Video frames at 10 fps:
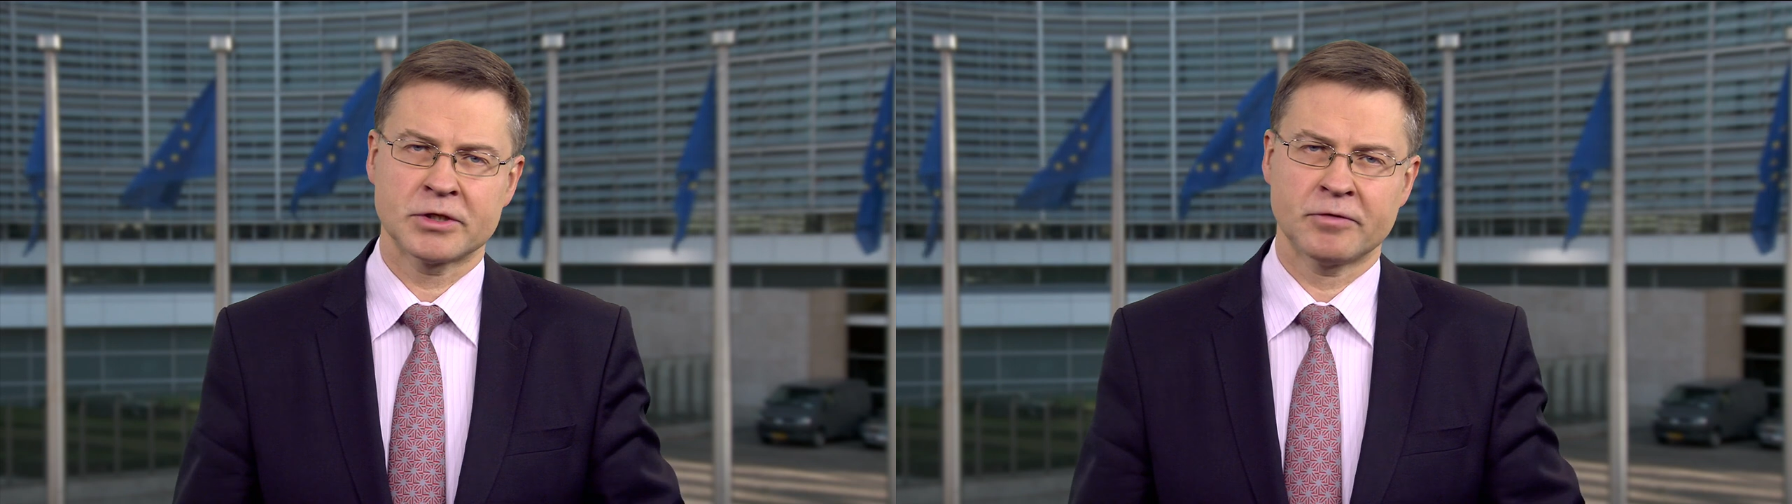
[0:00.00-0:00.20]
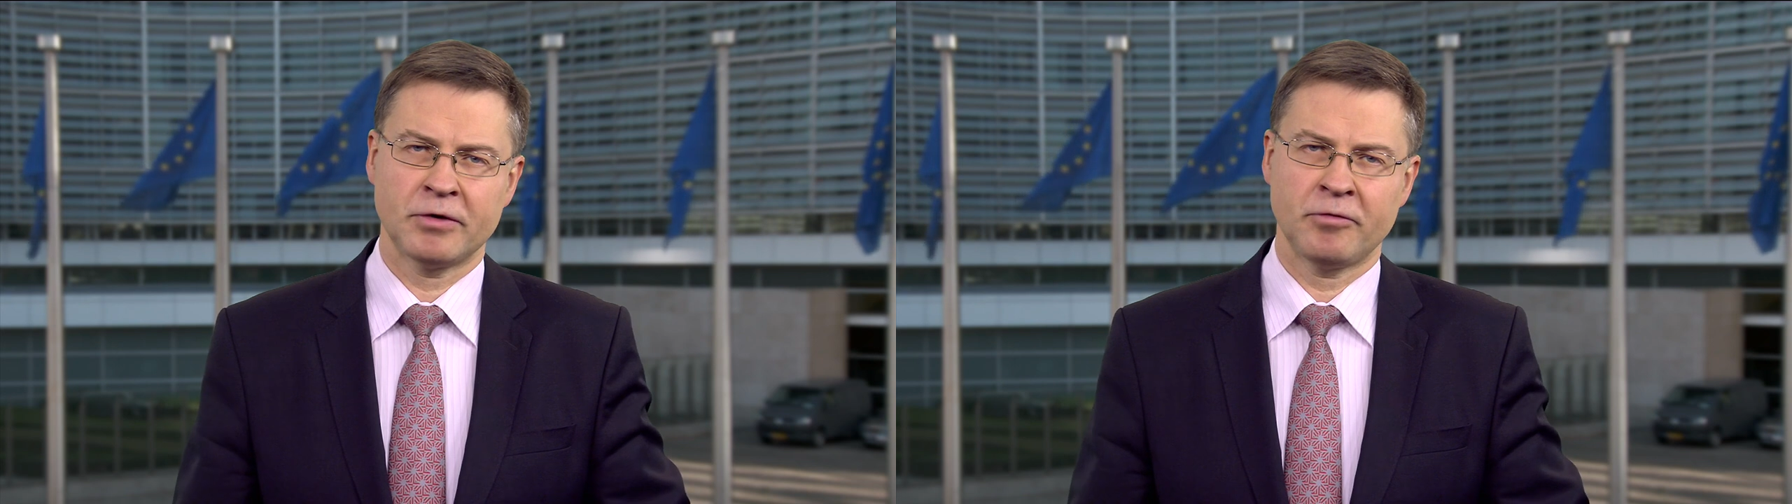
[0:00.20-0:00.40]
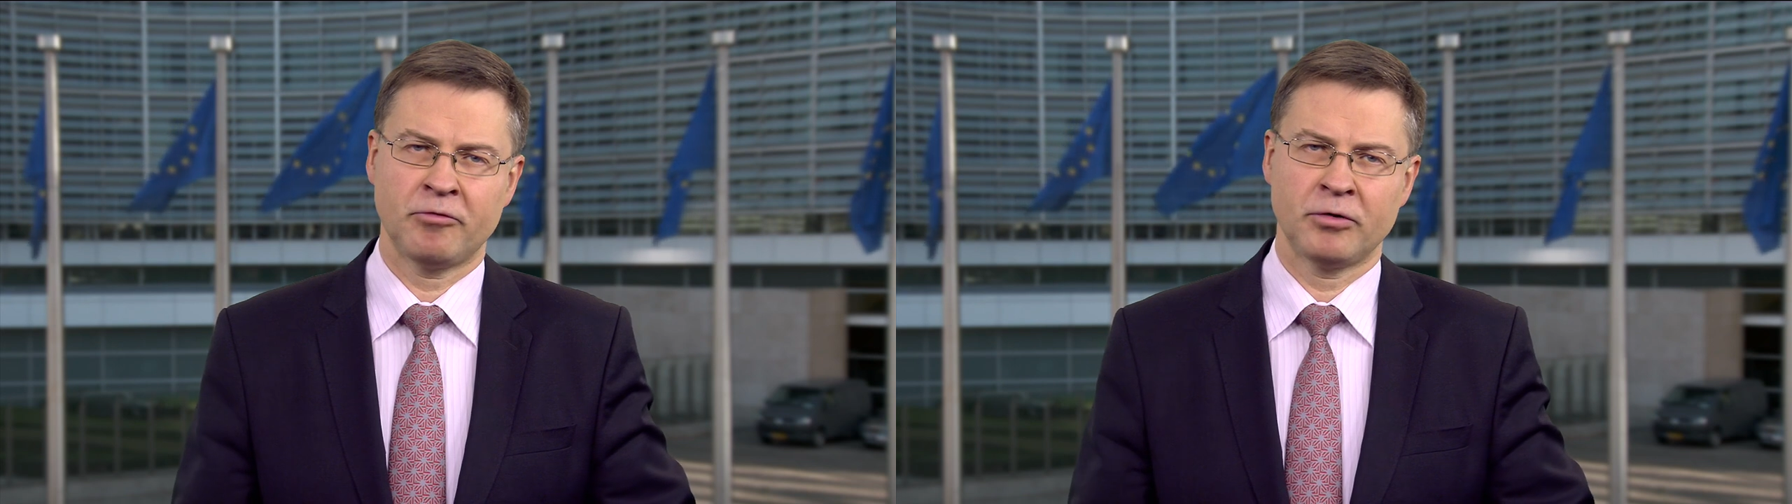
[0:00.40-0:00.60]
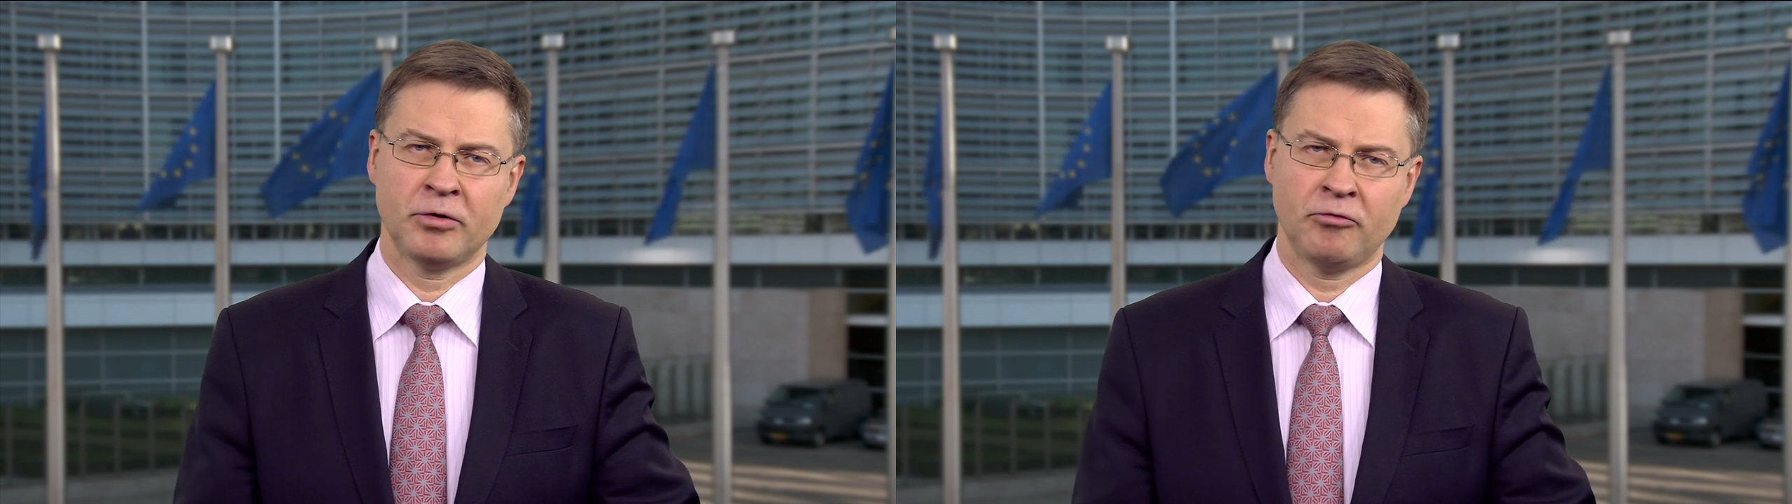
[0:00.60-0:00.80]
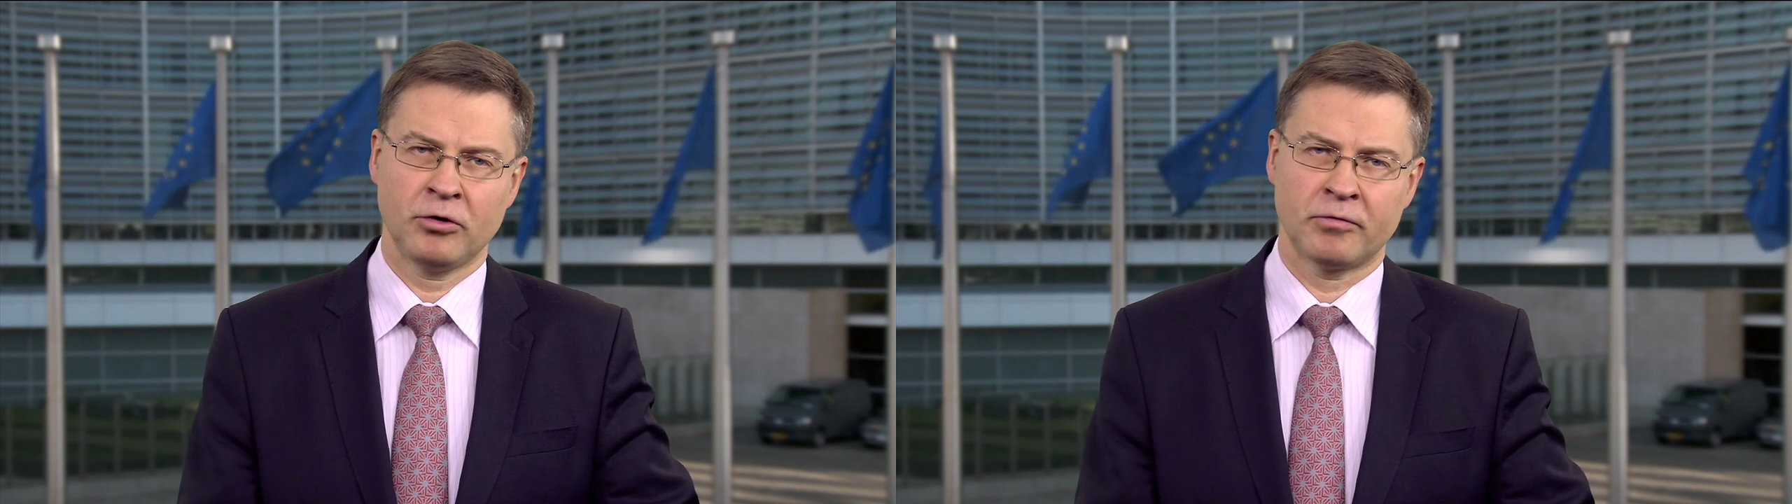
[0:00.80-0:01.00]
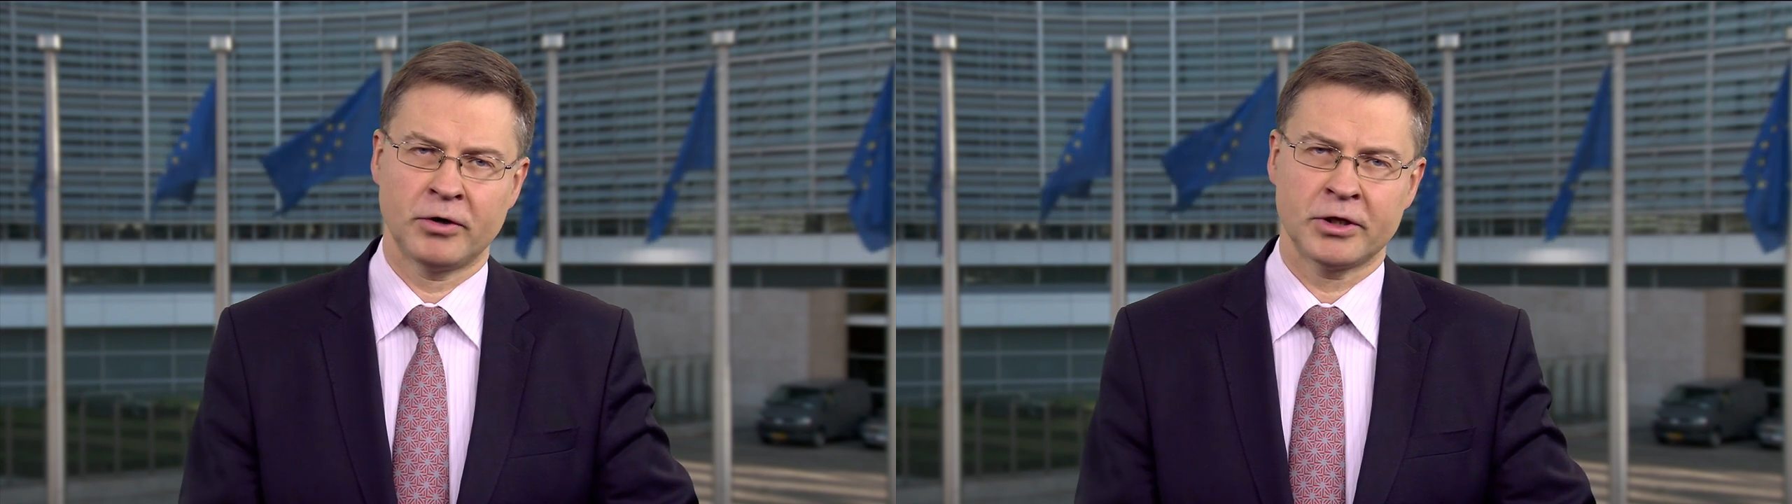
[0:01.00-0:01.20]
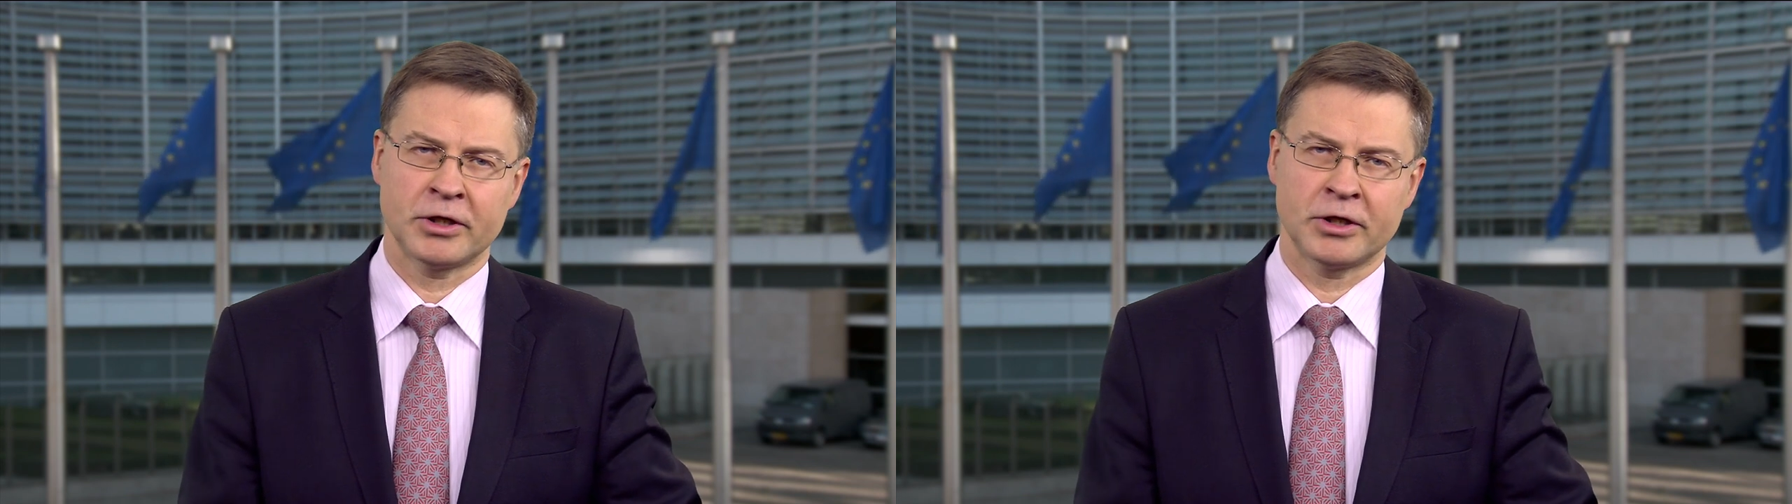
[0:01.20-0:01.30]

that the way forward